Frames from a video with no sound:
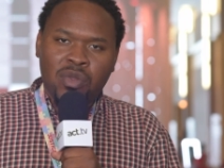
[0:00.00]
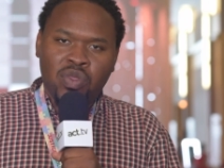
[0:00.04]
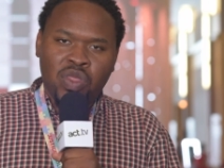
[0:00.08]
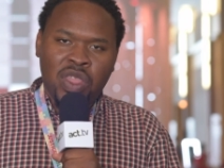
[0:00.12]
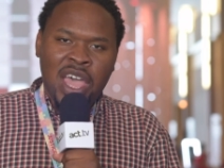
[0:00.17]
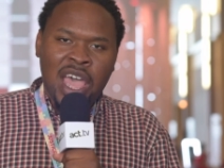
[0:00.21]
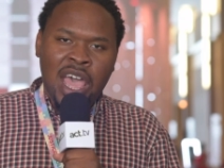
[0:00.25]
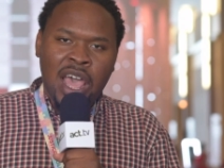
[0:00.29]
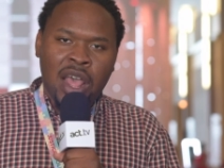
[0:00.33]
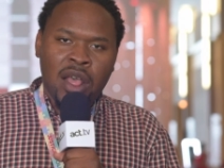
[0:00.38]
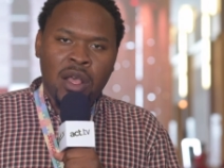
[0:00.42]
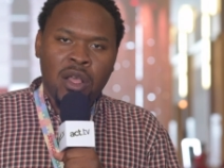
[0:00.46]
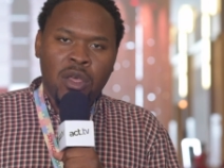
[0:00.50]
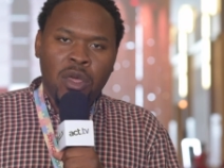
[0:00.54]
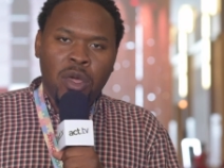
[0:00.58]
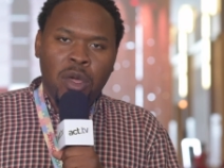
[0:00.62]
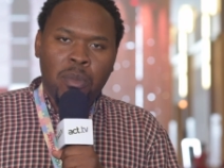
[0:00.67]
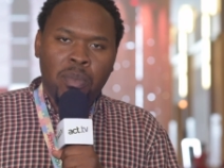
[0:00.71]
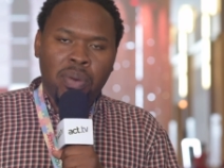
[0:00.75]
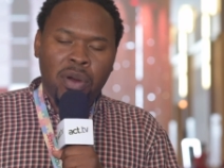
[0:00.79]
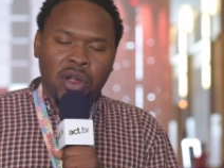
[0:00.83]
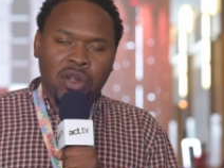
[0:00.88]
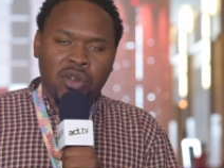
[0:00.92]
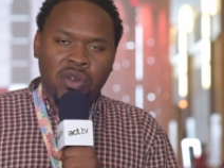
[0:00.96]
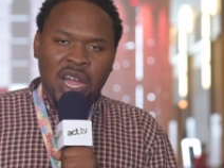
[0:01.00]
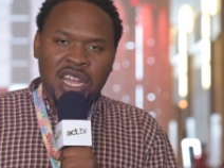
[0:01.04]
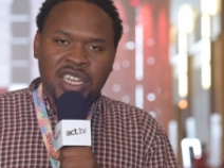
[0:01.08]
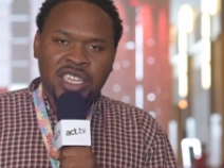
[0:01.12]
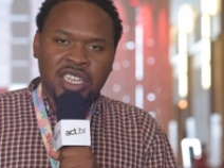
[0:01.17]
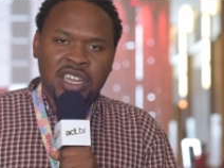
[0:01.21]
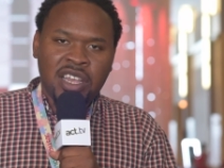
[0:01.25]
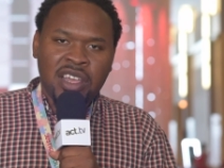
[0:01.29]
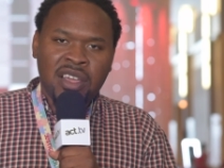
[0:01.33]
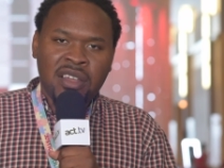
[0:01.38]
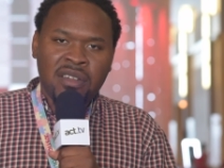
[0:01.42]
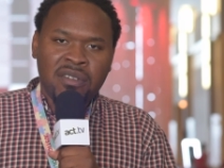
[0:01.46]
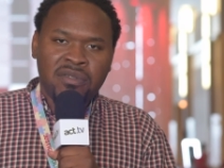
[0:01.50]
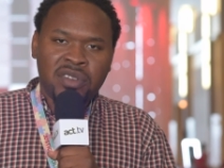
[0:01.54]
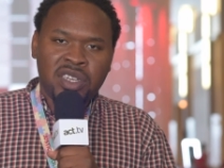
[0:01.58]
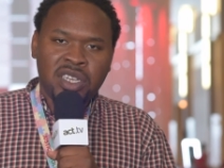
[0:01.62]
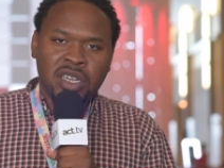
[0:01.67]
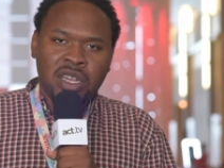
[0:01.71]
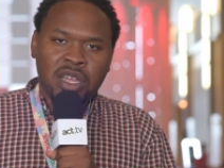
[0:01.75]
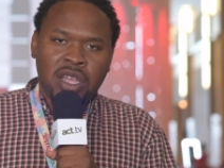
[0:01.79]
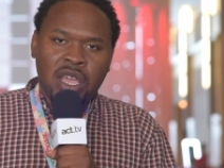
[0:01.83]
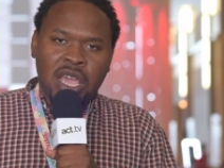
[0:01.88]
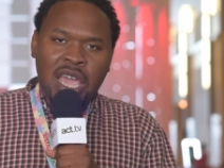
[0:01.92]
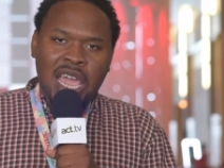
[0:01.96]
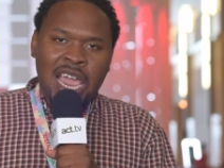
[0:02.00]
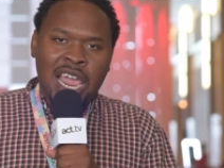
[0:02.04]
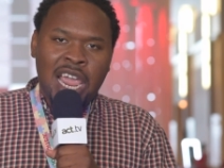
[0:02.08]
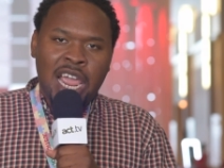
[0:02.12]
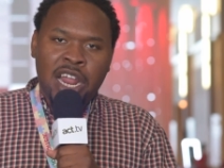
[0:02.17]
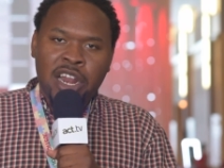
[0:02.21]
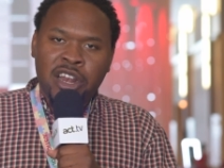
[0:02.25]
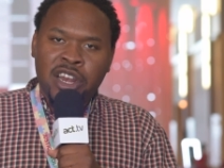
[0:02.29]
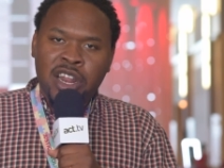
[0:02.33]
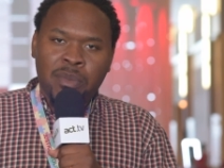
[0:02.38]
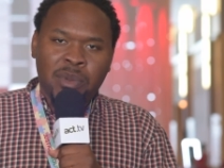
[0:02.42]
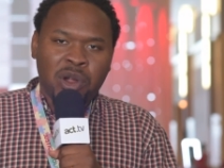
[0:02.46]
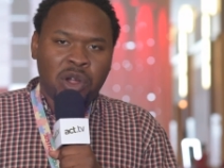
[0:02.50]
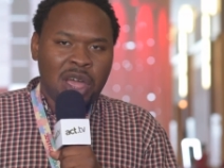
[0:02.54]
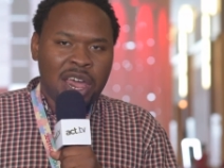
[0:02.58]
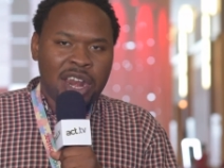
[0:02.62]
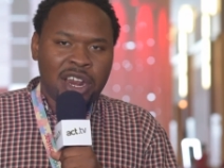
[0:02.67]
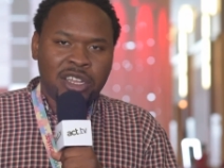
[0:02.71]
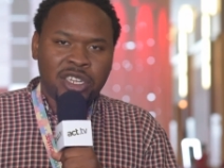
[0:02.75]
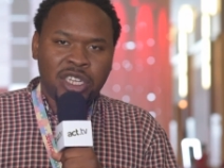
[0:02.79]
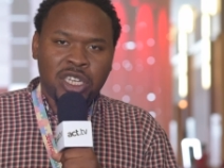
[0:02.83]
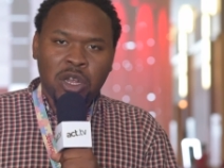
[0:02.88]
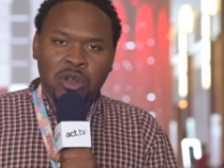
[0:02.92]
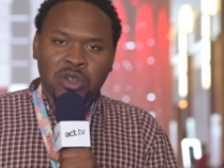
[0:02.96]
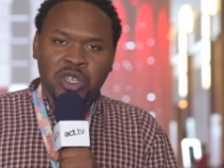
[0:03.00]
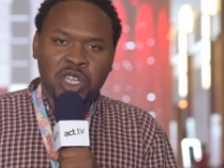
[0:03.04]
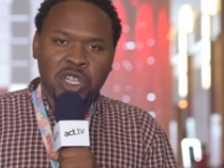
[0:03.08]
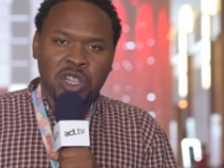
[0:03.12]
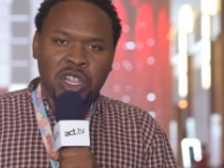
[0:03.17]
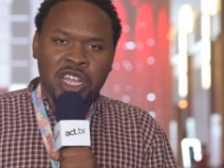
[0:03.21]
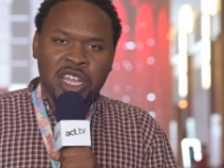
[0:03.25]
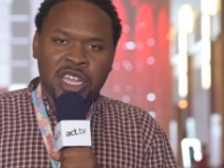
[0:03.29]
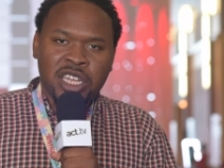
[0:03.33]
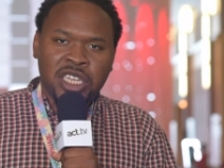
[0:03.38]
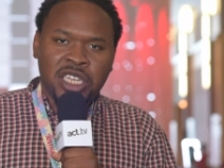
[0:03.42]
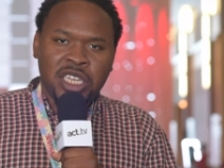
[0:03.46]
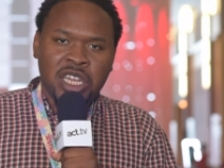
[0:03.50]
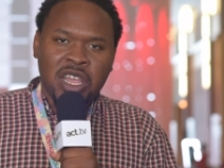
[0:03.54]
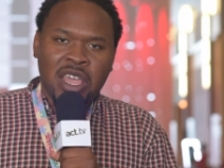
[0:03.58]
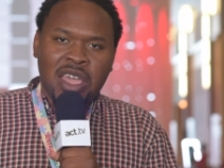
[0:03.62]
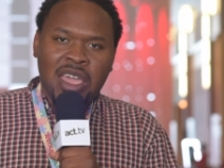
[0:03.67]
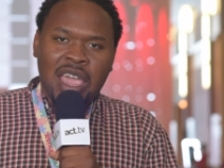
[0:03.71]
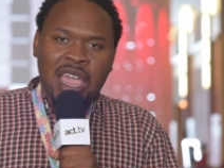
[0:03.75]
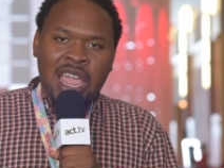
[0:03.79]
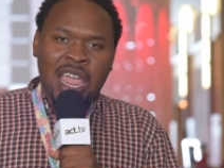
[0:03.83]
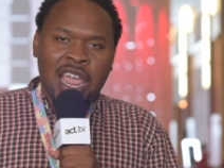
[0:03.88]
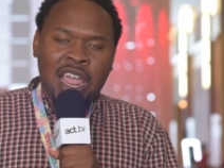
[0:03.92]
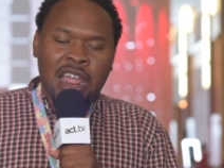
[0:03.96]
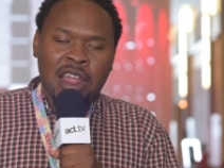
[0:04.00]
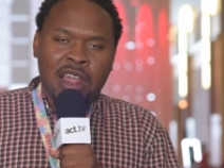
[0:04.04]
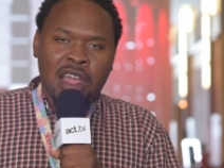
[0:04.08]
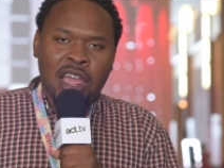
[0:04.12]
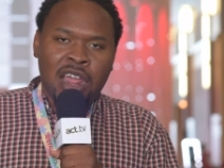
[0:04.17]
that progressives and democratic socialists and,